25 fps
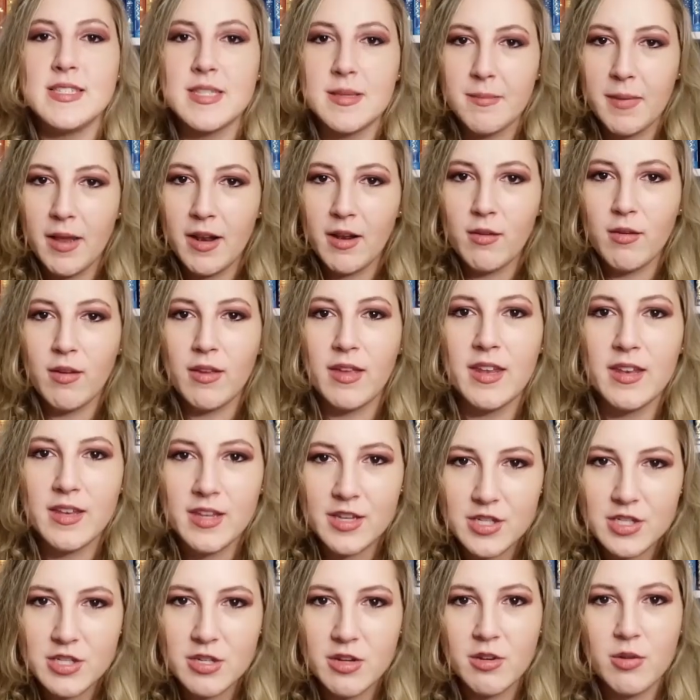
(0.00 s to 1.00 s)
it's a medical
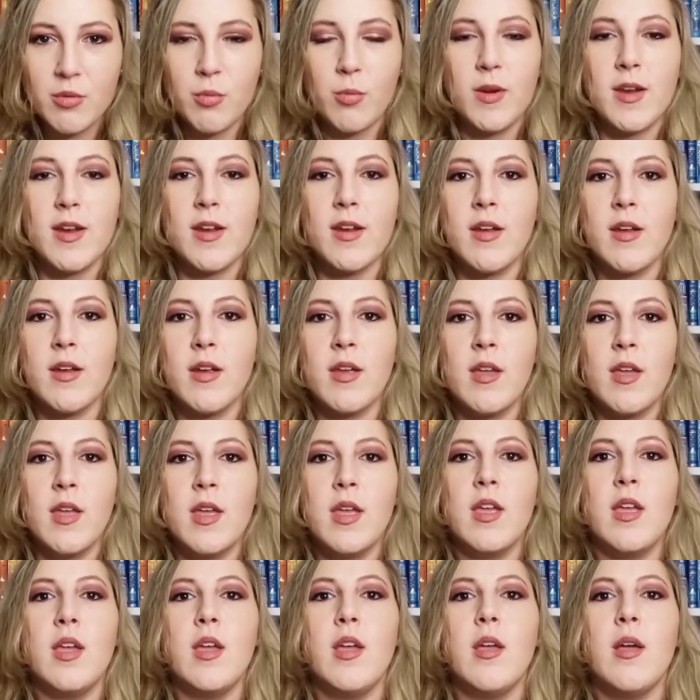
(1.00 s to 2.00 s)
condition where
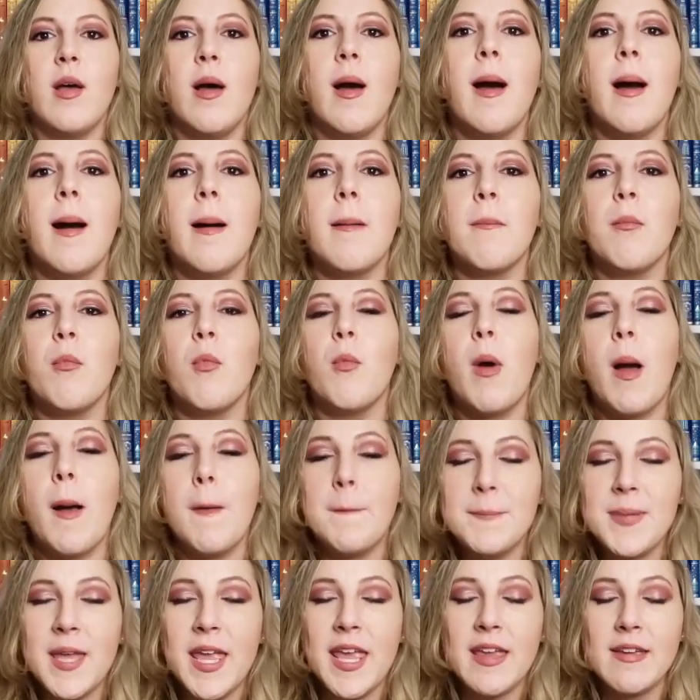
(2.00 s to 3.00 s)

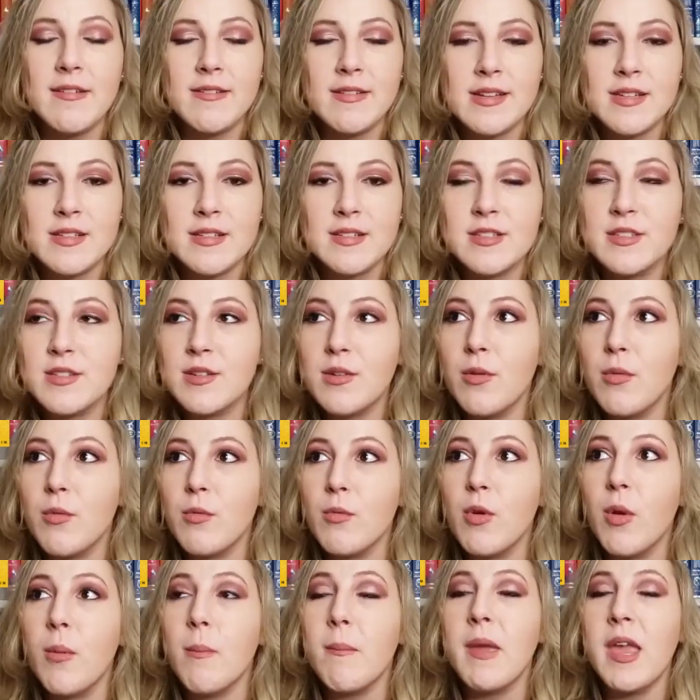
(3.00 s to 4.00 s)
a parent
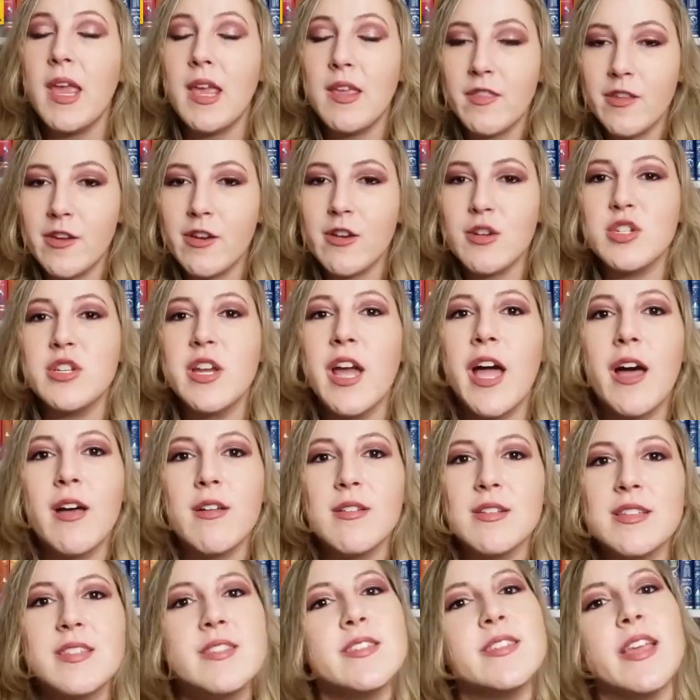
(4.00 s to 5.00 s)
will make their
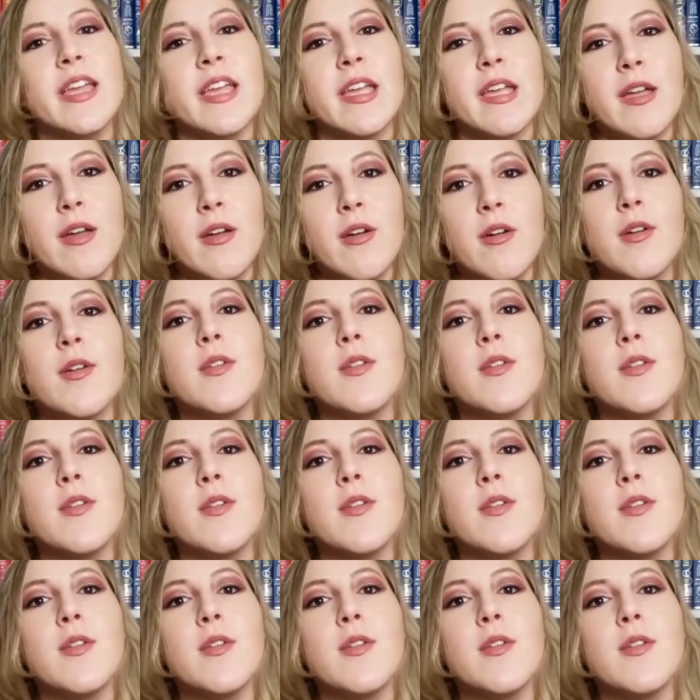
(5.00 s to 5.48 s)
child sick